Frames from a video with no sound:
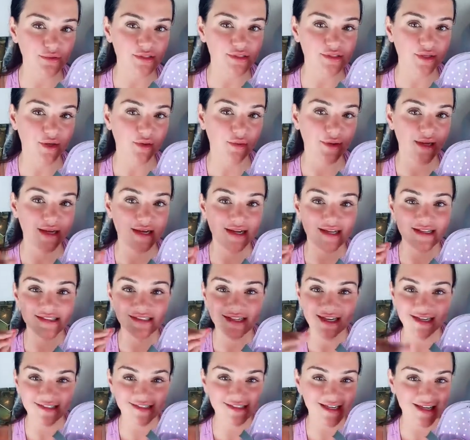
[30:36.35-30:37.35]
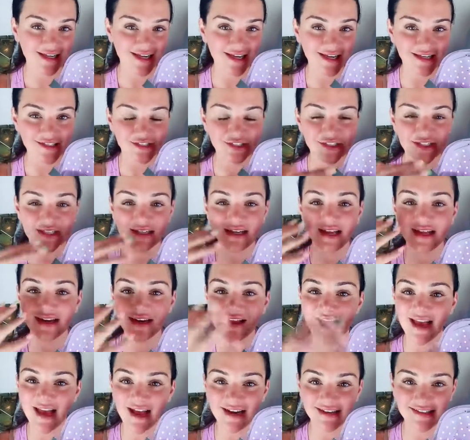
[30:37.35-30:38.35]
so it is anti-aging and
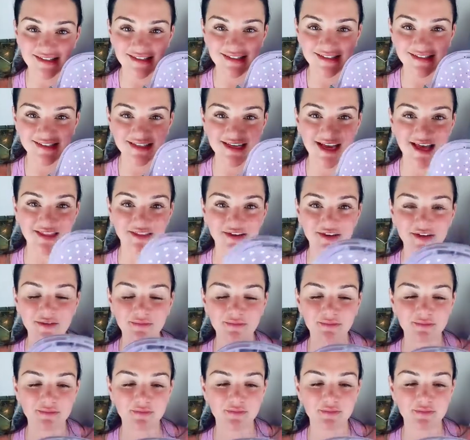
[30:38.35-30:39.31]
acne together.